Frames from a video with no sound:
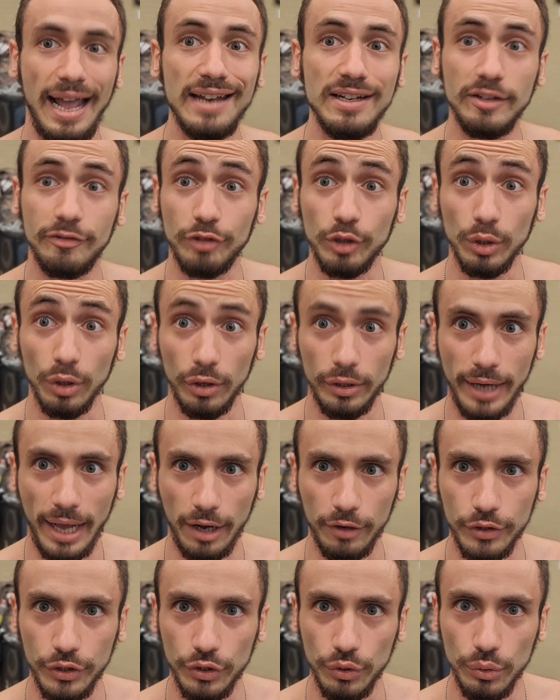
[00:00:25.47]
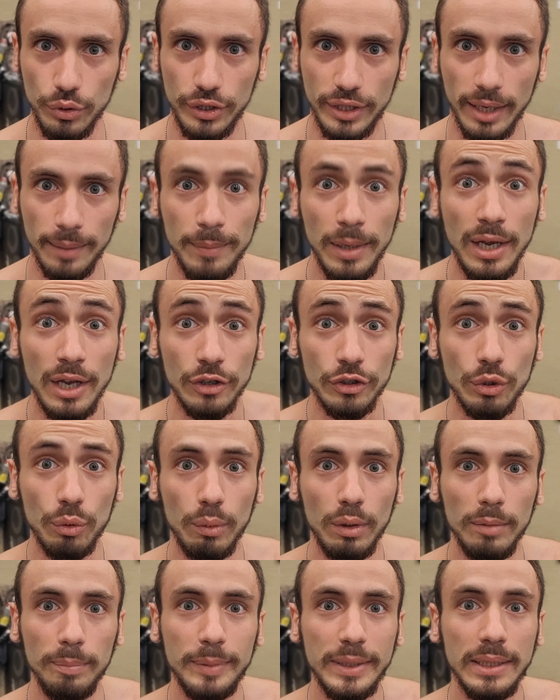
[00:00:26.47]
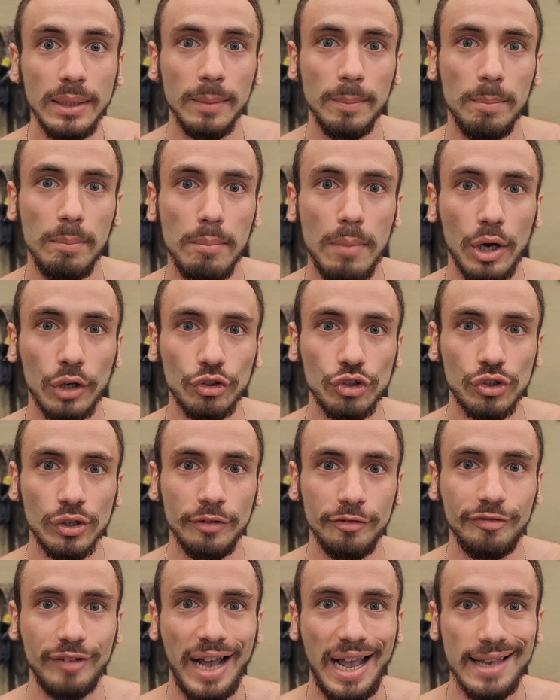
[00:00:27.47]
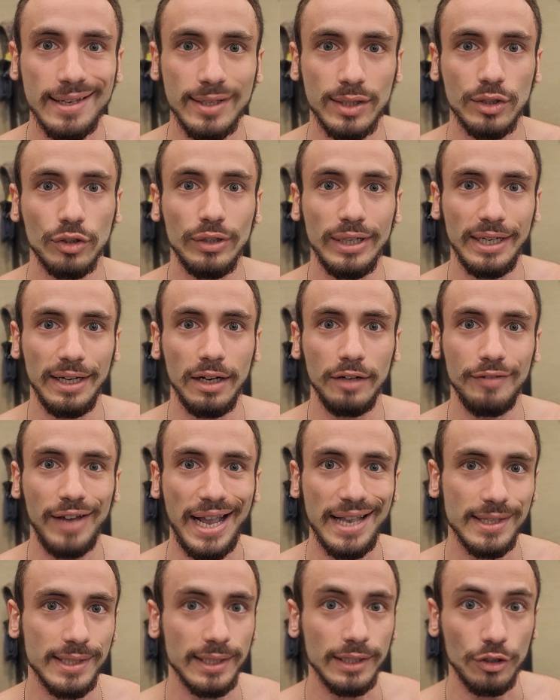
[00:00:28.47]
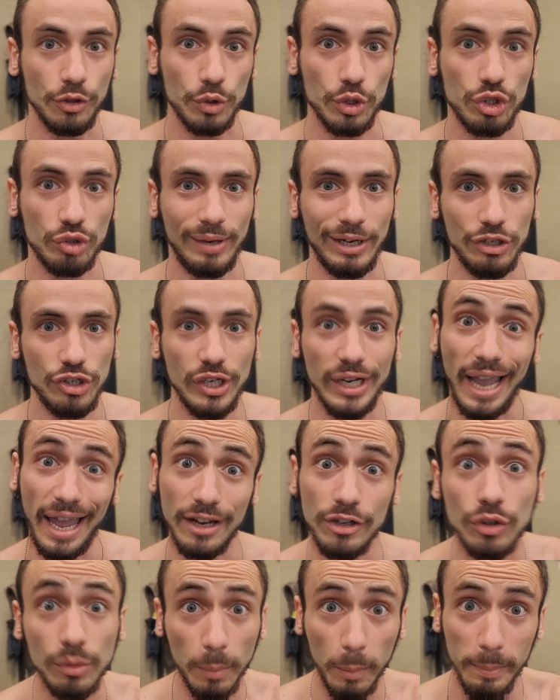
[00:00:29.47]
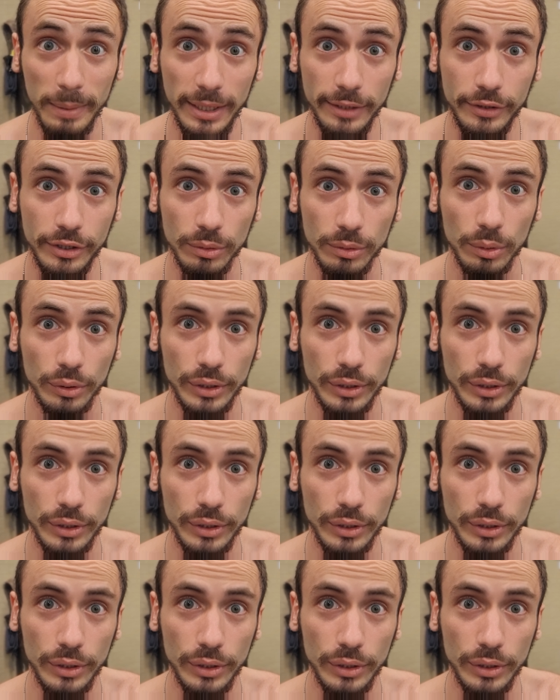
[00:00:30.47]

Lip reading: and if you learn how to use them, you will be much faster in advancing your stretching and your mobility